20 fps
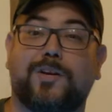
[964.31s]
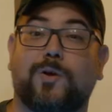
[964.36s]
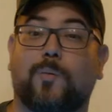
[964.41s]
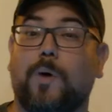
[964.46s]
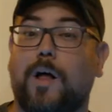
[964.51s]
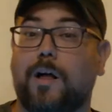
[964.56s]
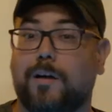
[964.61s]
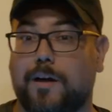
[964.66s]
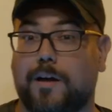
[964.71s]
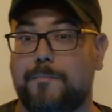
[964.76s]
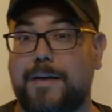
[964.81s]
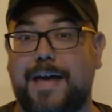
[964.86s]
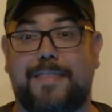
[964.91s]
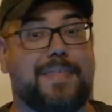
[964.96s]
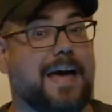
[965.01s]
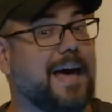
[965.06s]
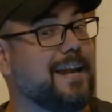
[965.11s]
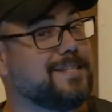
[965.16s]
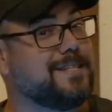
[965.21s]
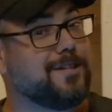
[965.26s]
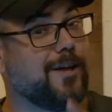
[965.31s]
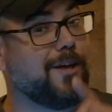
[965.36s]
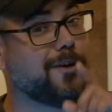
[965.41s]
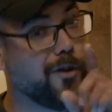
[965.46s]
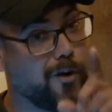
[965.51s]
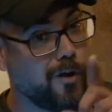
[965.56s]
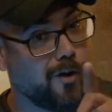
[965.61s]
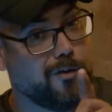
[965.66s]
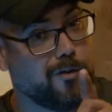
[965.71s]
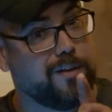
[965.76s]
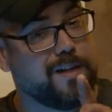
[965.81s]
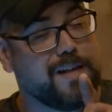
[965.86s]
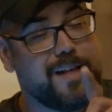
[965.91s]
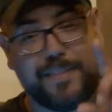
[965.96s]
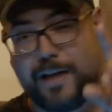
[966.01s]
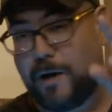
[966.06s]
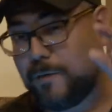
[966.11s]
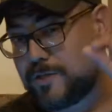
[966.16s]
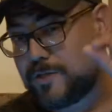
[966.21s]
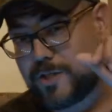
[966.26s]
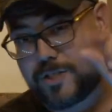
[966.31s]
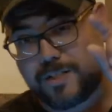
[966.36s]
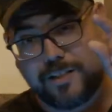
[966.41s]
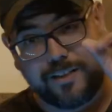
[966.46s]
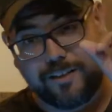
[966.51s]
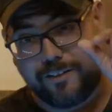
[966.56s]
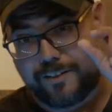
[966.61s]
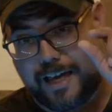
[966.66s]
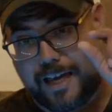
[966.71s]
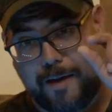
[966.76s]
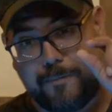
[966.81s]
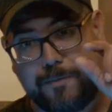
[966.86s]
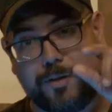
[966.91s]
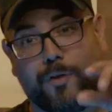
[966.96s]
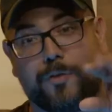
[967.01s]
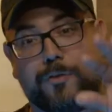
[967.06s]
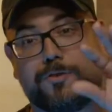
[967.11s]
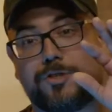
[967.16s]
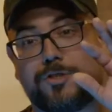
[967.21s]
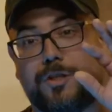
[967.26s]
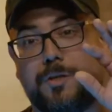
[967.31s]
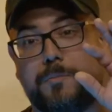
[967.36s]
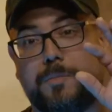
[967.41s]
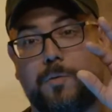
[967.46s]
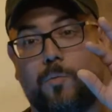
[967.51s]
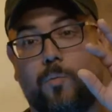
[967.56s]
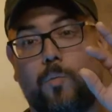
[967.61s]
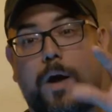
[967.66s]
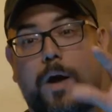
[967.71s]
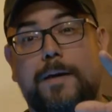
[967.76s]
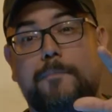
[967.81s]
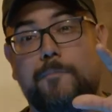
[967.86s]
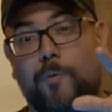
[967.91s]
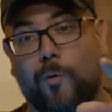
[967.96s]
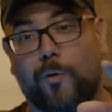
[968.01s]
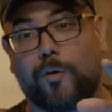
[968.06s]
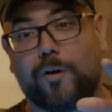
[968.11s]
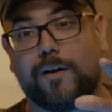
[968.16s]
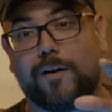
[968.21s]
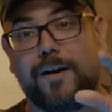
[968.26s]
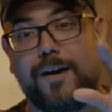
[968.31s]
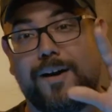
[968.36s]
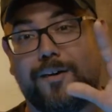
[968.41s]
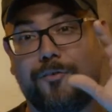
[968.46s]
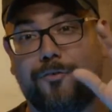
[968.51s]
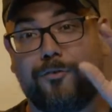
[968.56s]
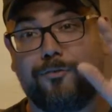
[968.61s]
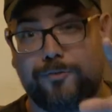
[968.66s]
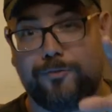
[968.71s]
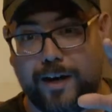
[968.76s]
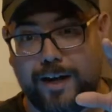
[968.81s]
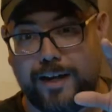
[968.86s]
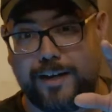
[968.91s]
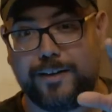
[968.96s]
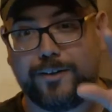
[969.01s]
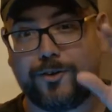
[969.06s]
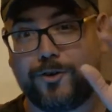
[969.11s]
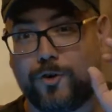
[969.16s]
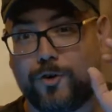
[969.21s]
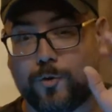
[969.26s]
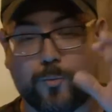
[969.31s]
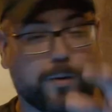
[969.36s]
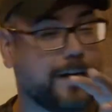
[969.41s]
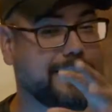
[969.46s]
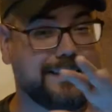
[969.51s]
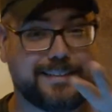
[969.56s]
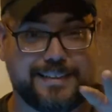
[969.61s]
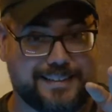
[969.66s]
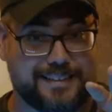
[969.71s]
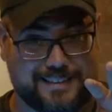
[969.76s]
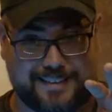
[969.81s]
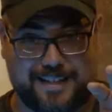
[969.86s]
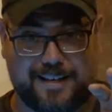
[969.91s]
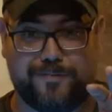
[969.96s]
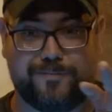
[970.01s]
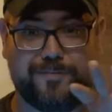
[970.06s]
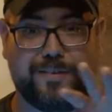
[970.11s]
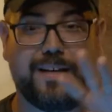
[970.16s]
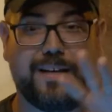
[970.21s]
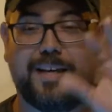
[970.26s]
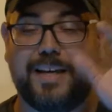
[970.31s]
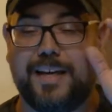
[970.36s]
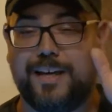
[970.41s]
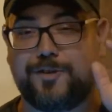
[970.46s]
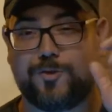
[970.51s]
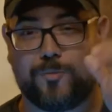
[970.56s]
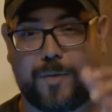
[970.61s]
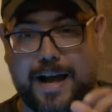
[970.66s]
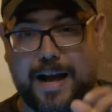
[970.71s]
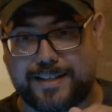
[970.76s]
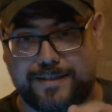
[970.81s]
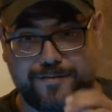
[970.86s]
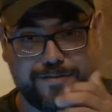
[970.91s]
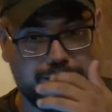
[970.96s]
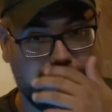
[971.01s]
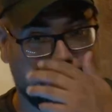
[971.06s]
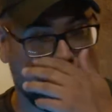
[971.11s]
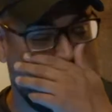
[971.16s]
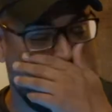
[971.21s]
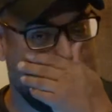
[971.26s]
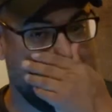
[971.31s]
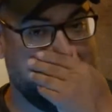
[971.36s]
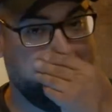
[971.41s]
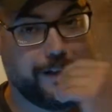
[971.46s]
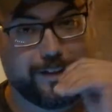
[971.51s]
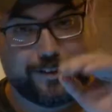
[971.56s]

You're welcome. And that is not all. That was just a little cameo. There's going to be way more fun, crazy stuff, interactive stuff coming.